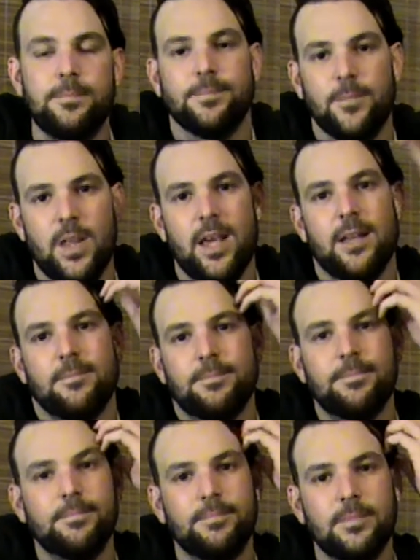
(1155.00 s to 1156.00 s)
Yeah,
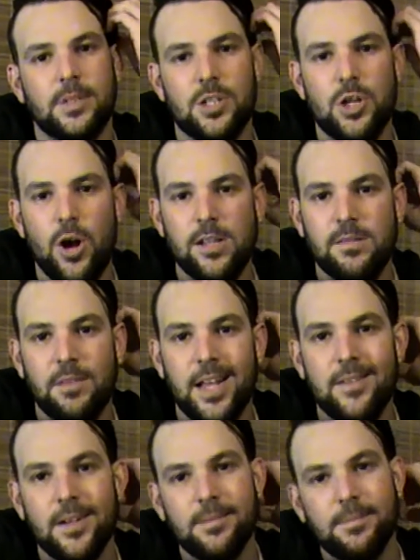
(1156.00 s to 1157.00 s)
it's a nice flavour.